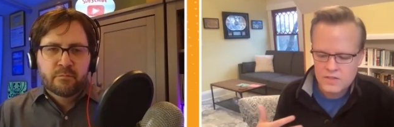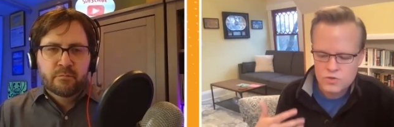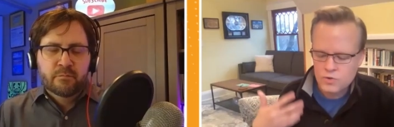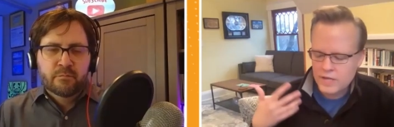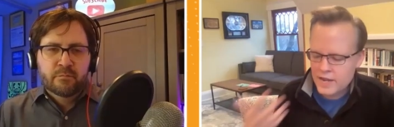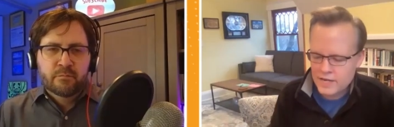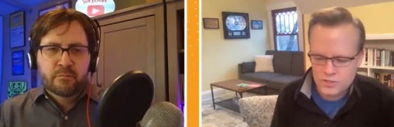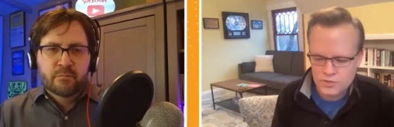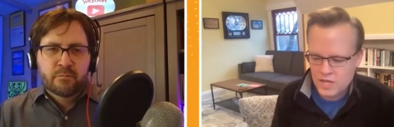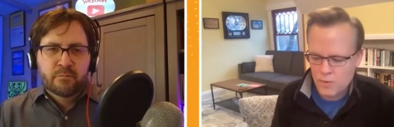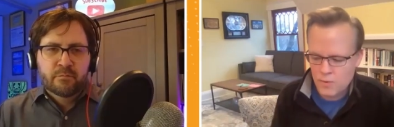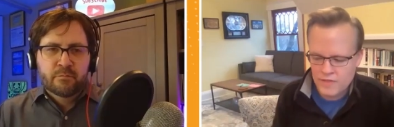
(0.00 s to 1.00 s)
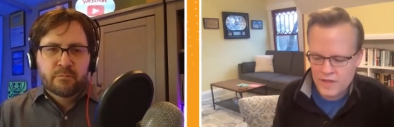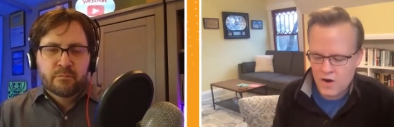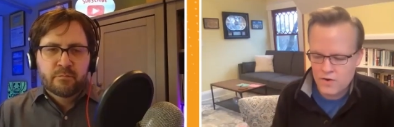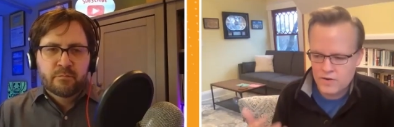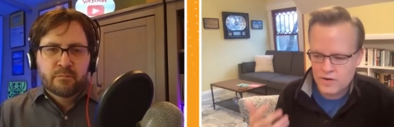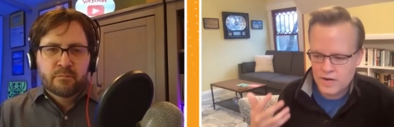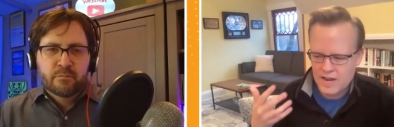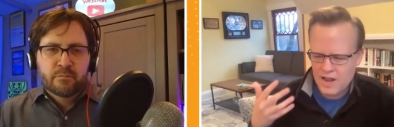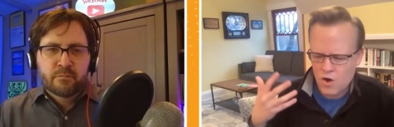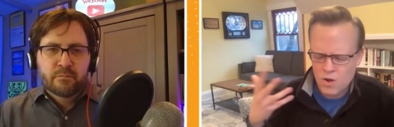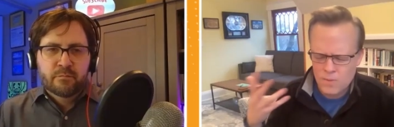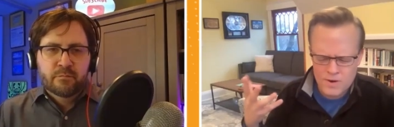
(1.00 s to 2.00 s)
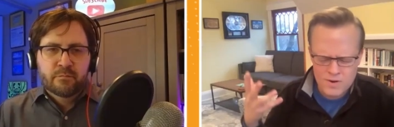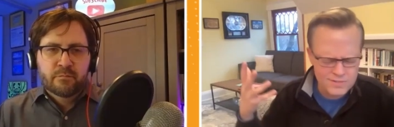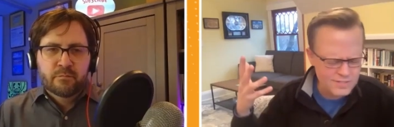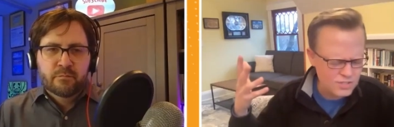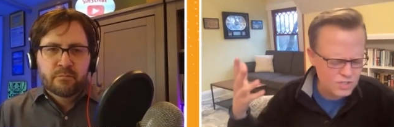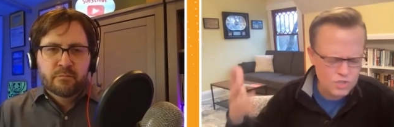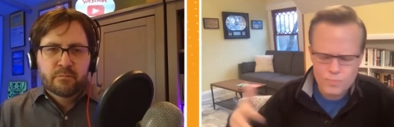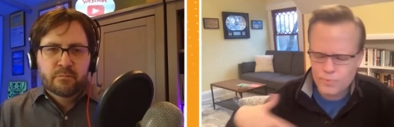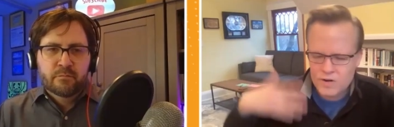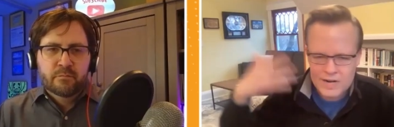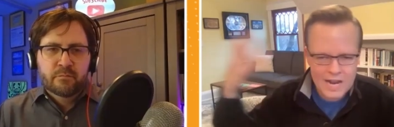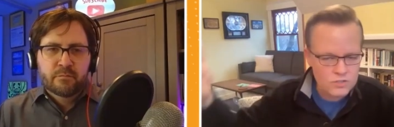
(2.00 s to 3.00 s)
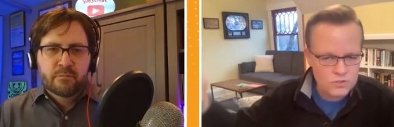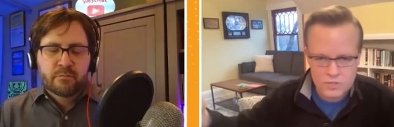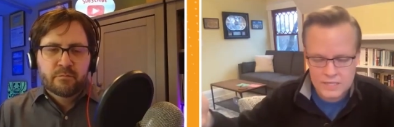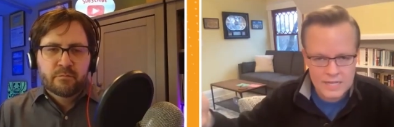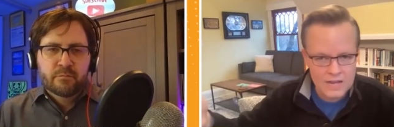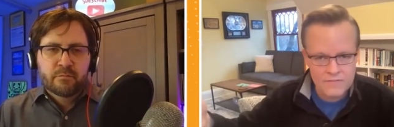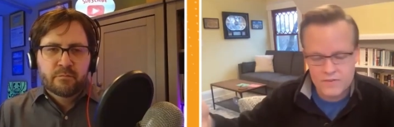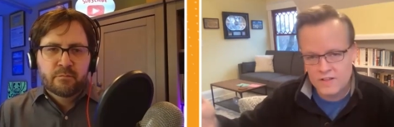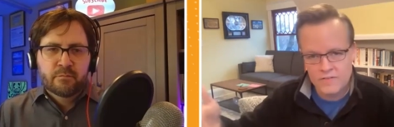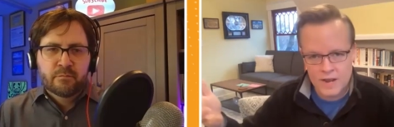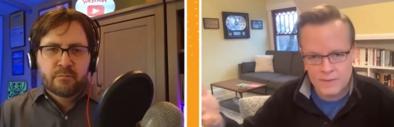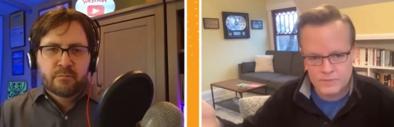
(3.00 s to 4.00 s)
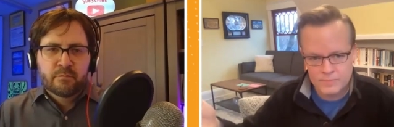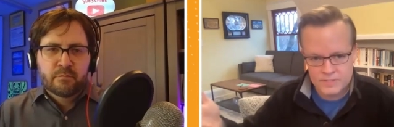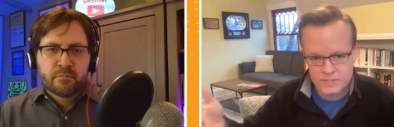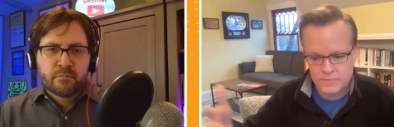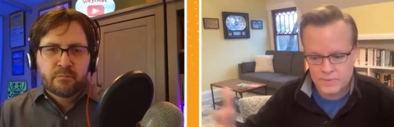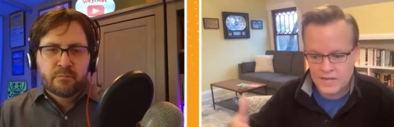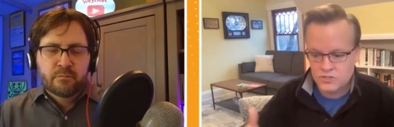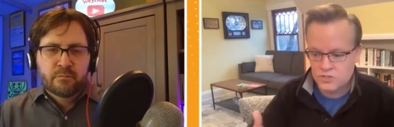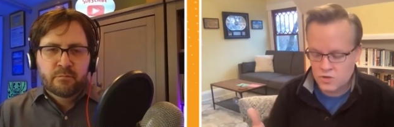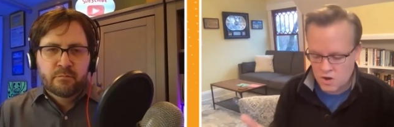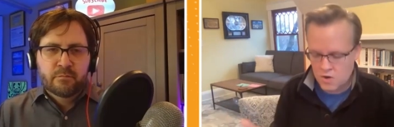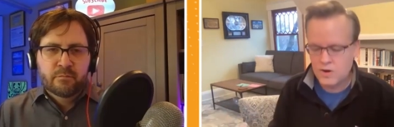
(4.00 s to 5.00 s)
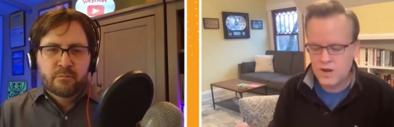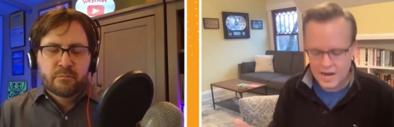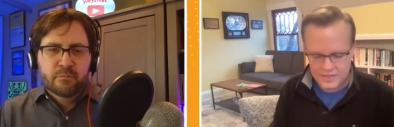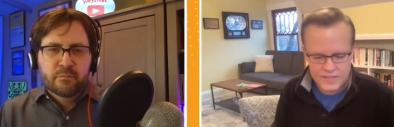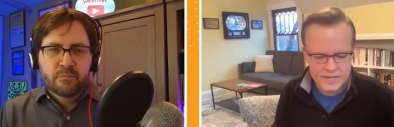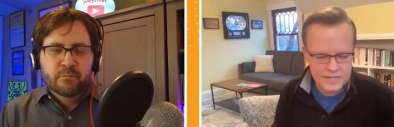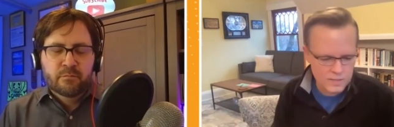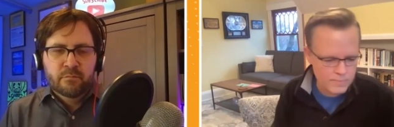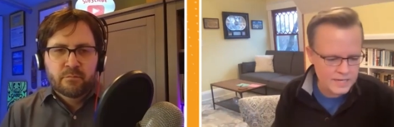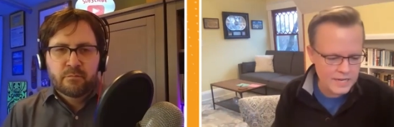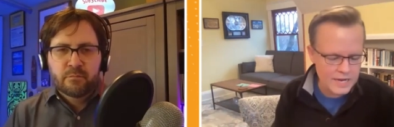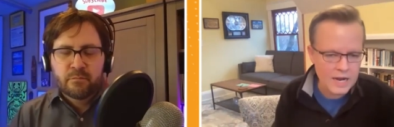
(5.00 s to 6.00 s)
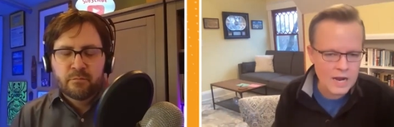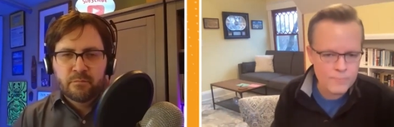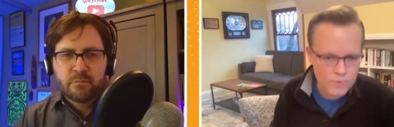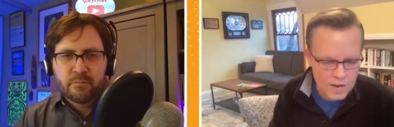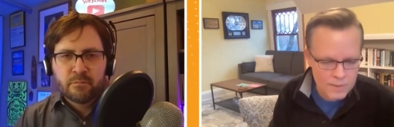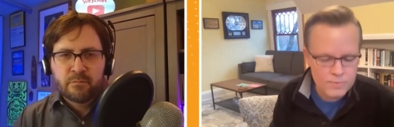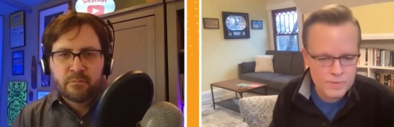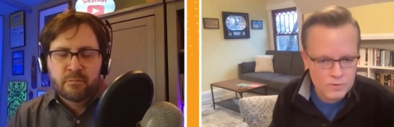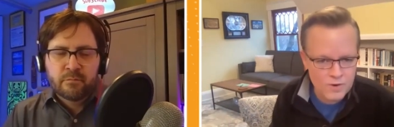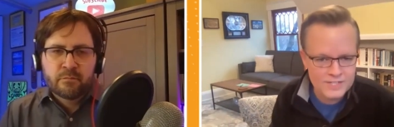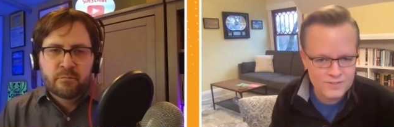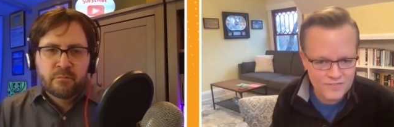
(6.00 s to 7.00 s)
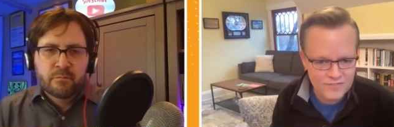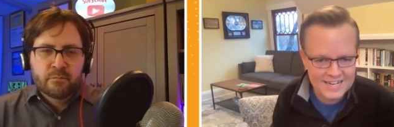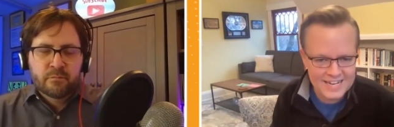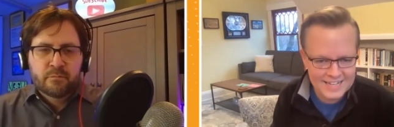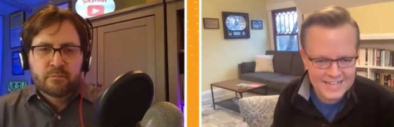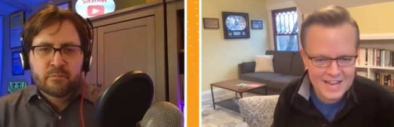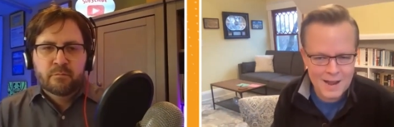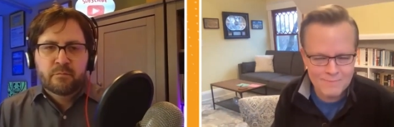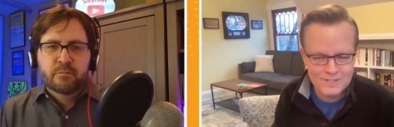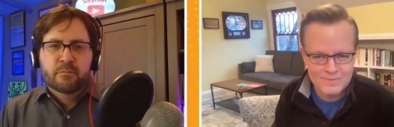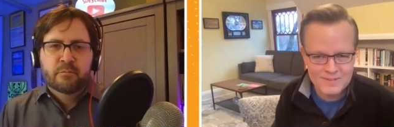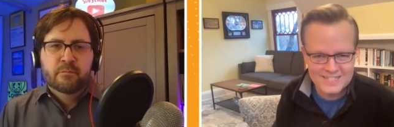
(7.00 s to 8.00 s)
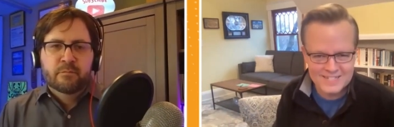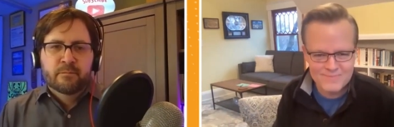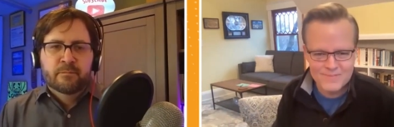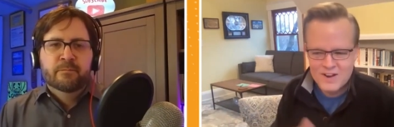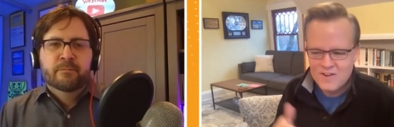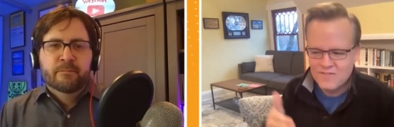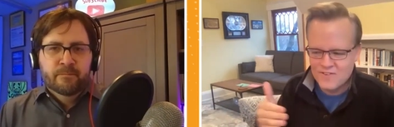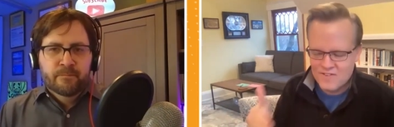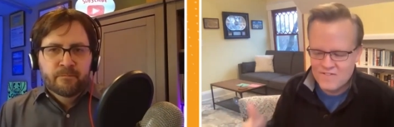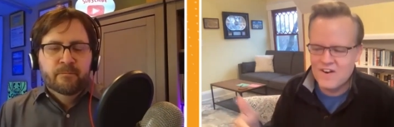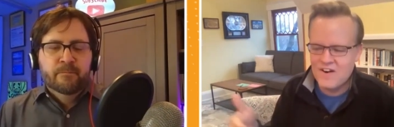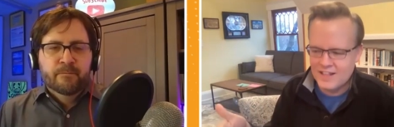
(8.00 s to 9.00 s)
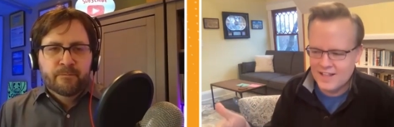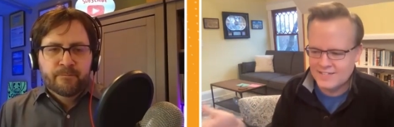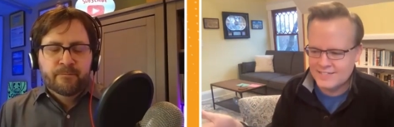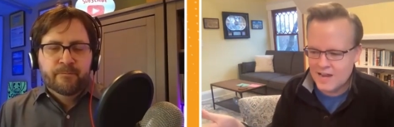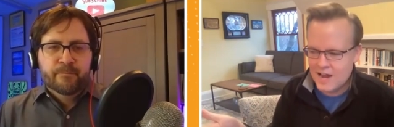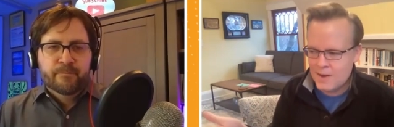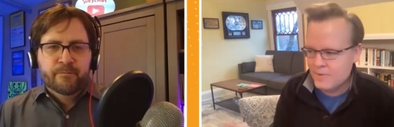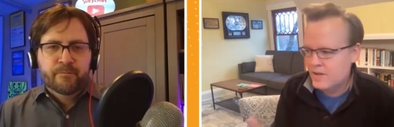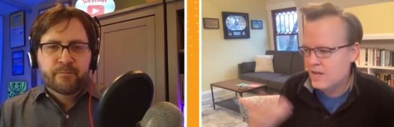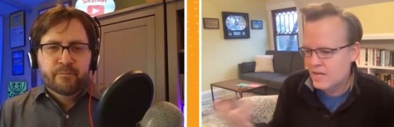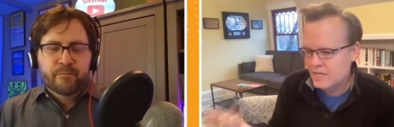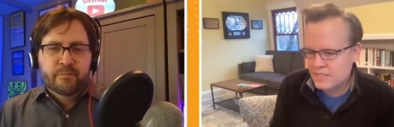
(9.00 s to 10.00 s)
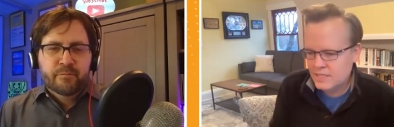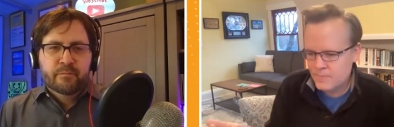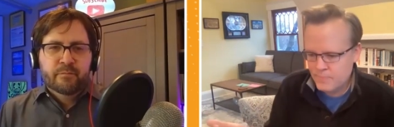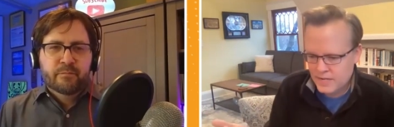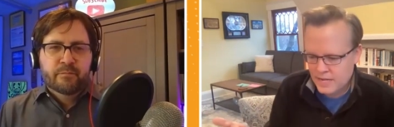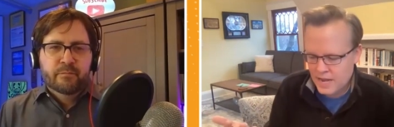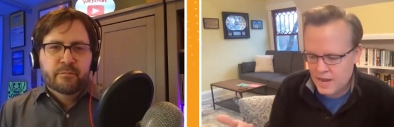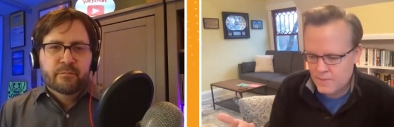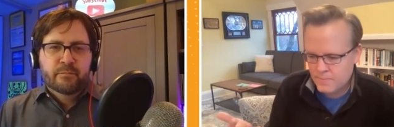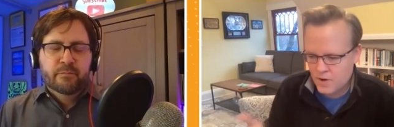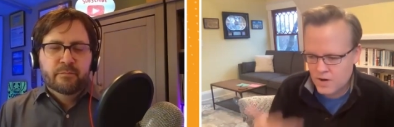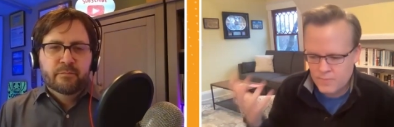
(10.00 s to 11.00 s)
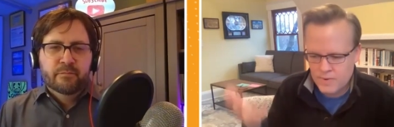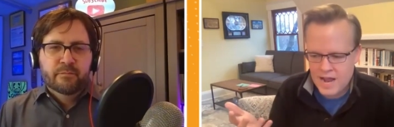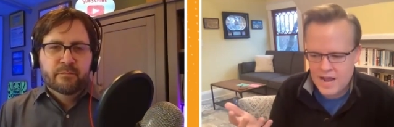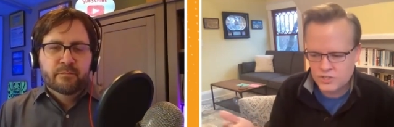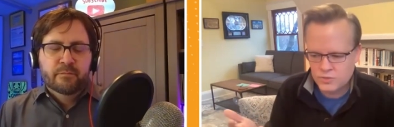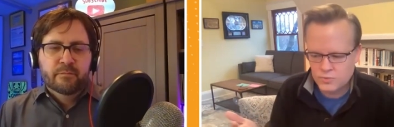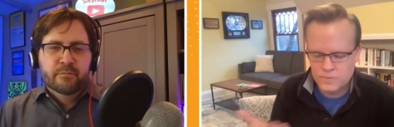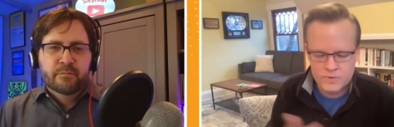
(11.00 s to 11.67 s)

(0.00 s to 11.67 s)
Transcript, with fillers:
Speaker 1: you can't do that without almost supernatural level of optimism. And so I think at the beginning, I probably was faking the optimism for a very long time until it became part of my actual